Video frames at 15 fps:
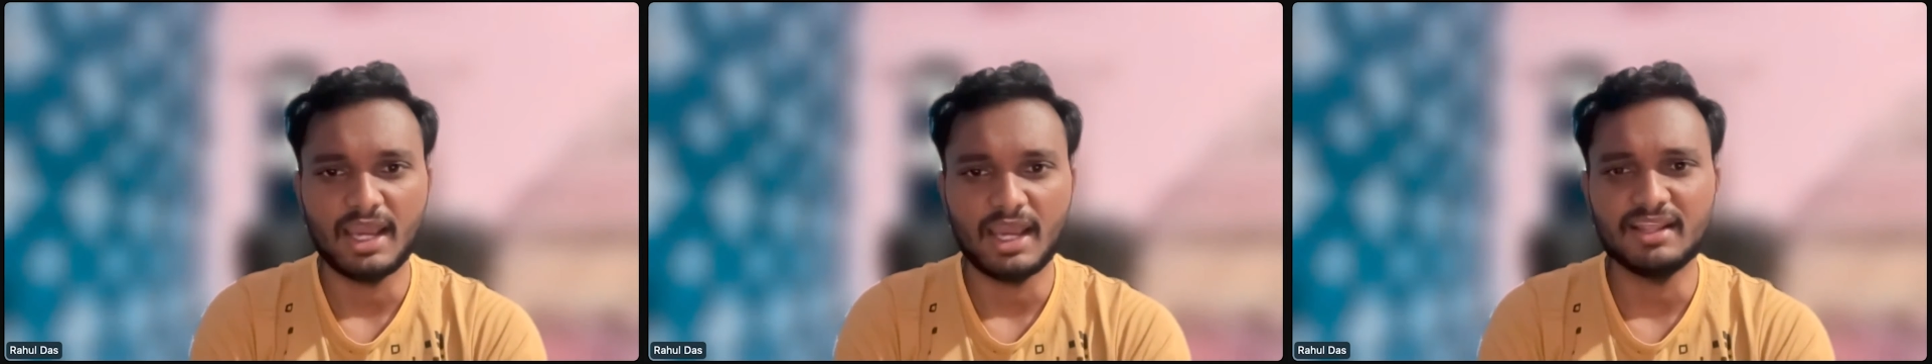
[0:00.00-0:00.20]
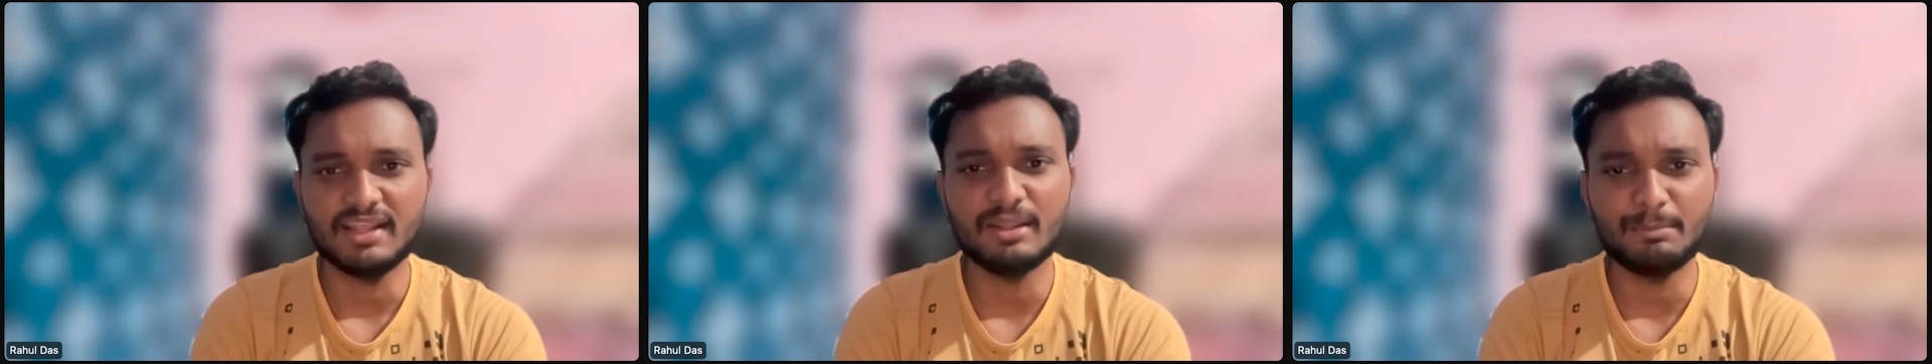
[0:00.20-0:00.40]

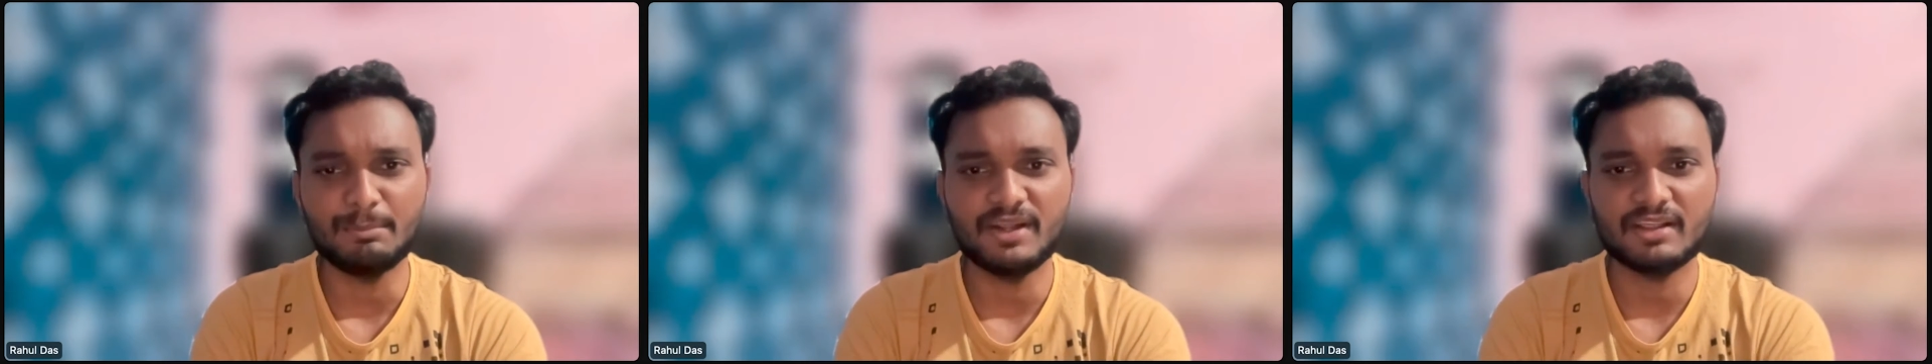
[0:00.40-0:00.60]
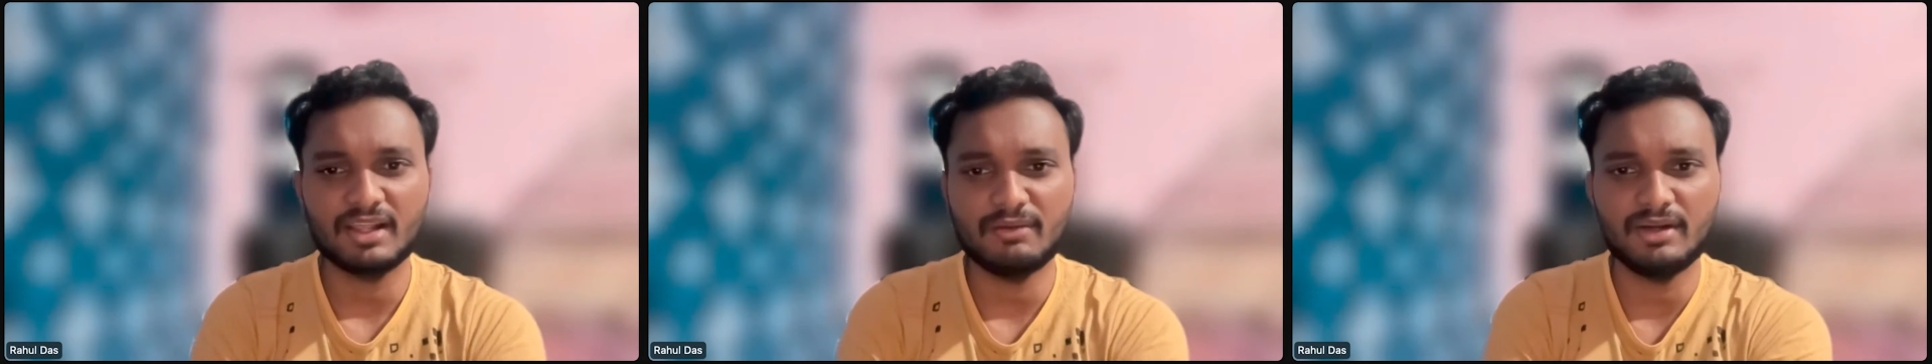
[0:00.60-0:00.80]
At the
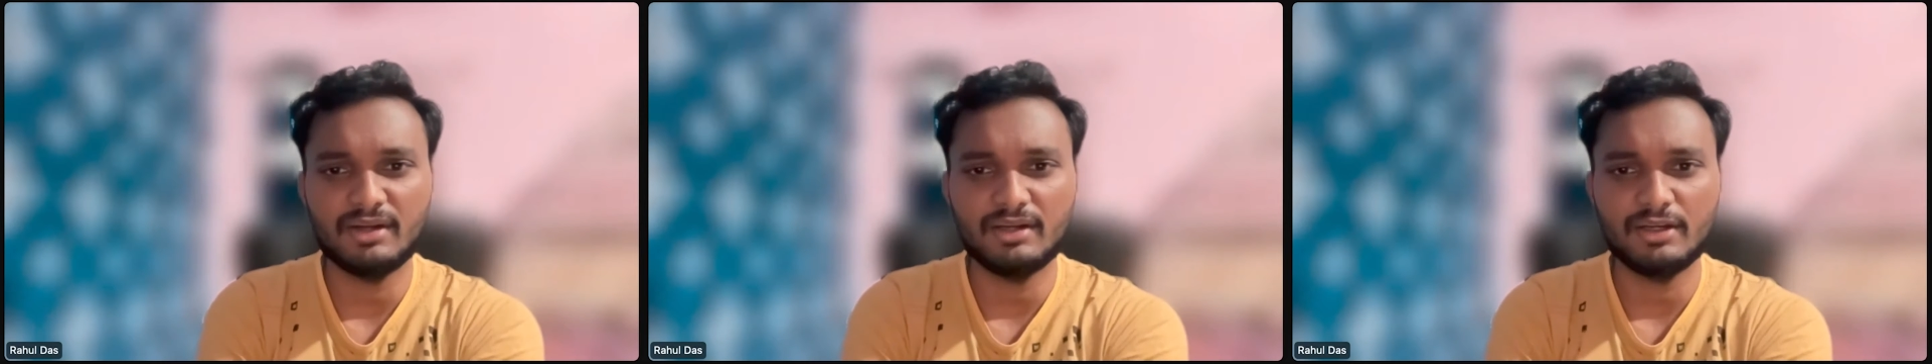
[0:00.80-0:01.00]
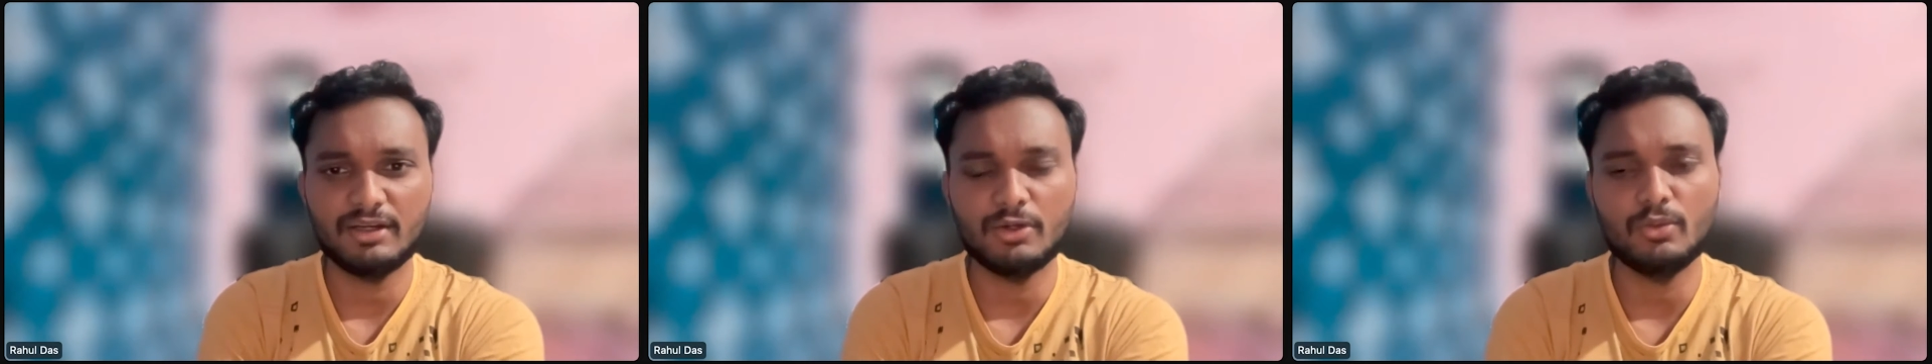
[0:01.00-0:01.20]
simplest
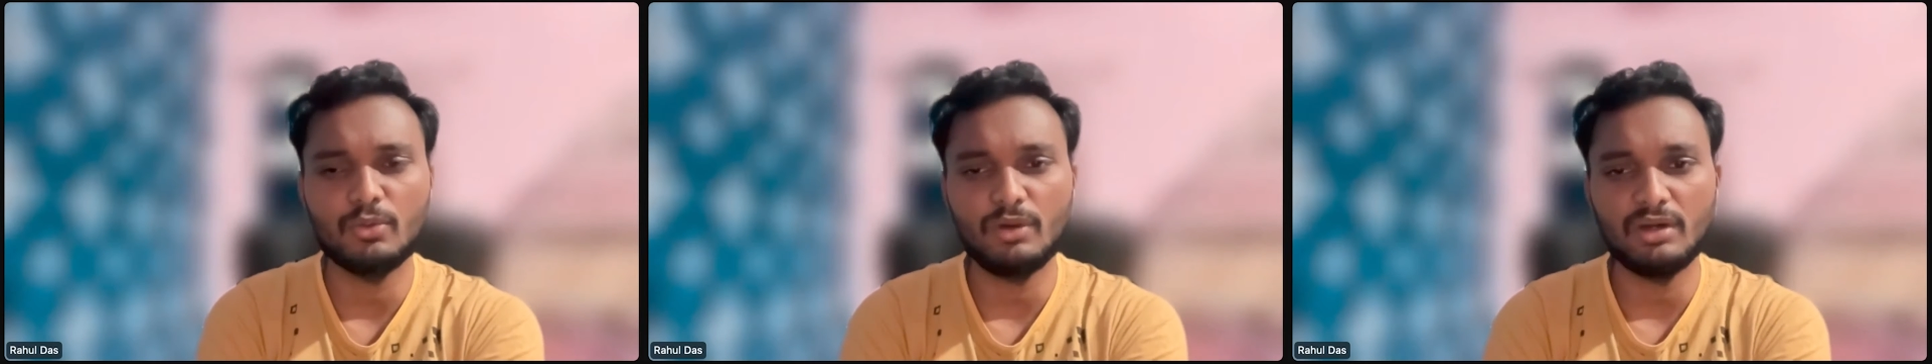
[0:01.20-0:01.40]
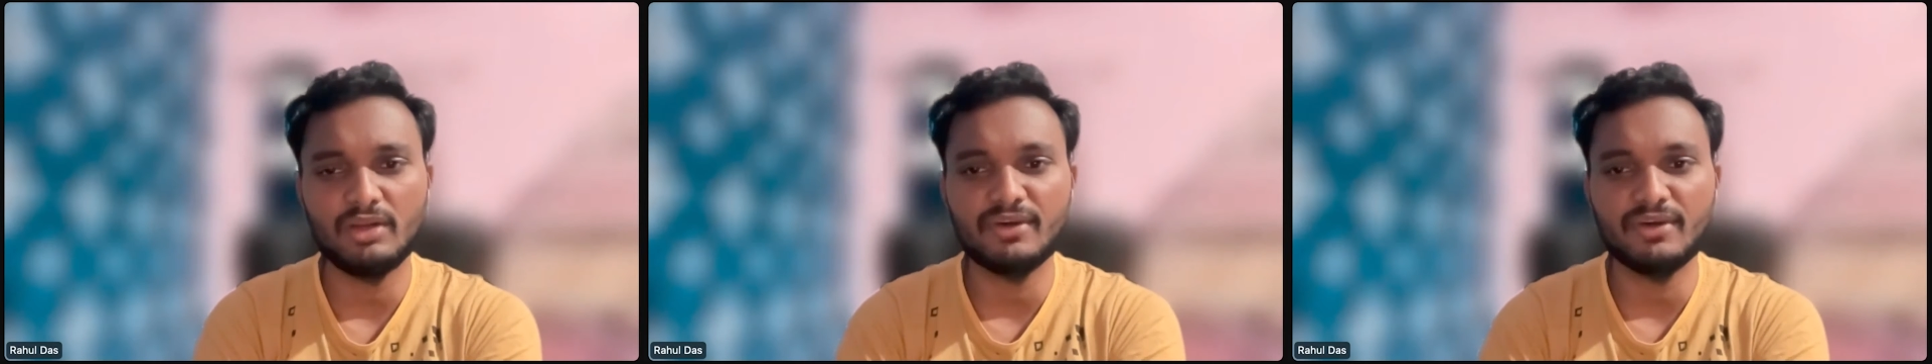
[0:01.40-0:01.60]
level,
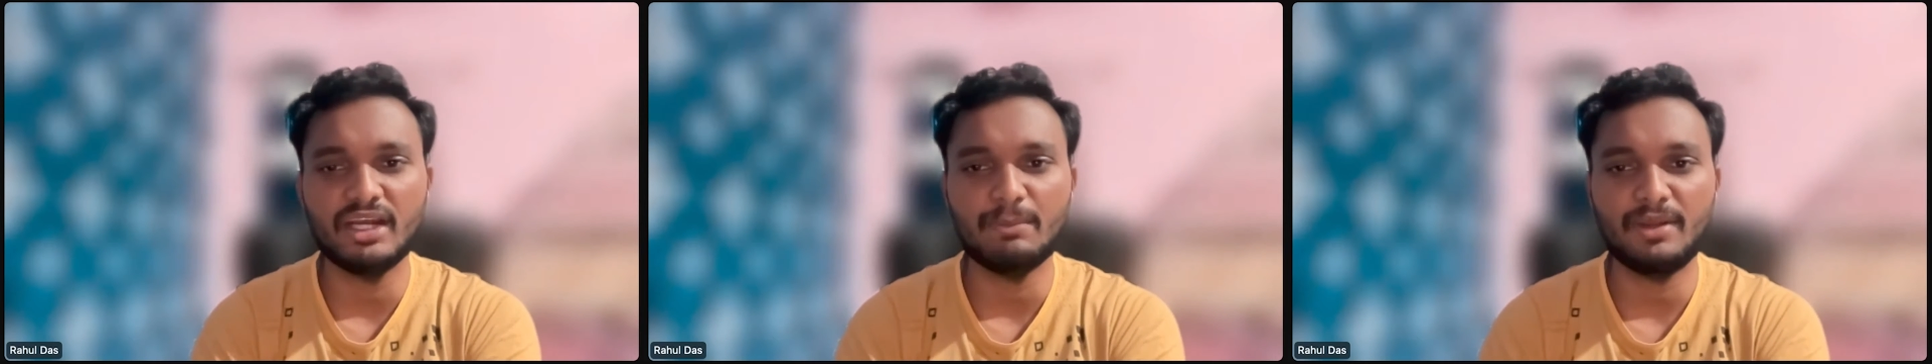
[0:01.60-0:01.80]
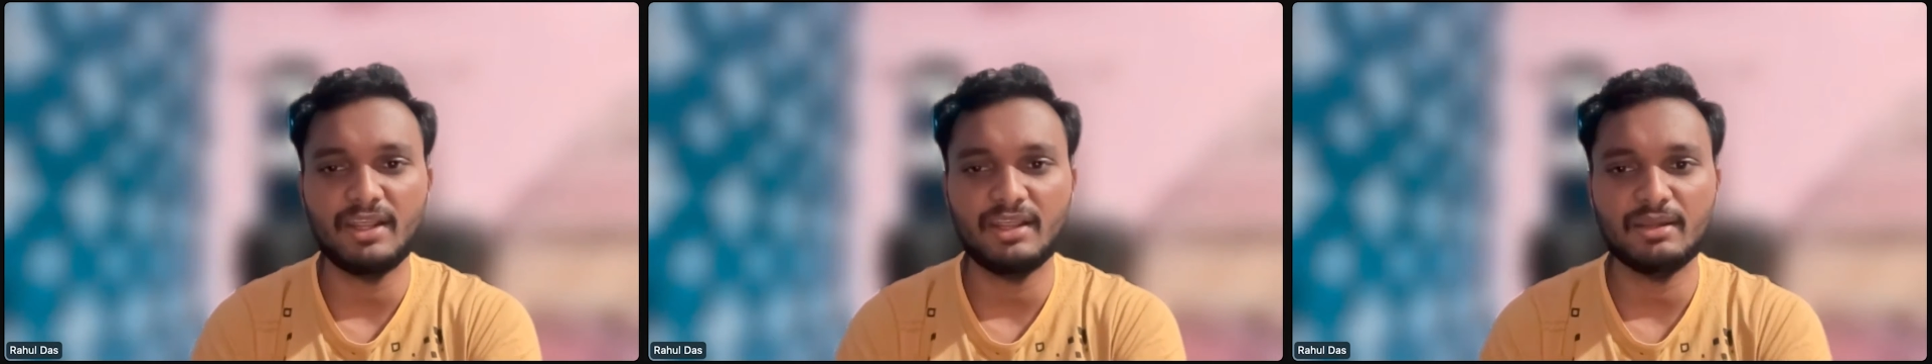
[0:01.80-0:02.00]
two different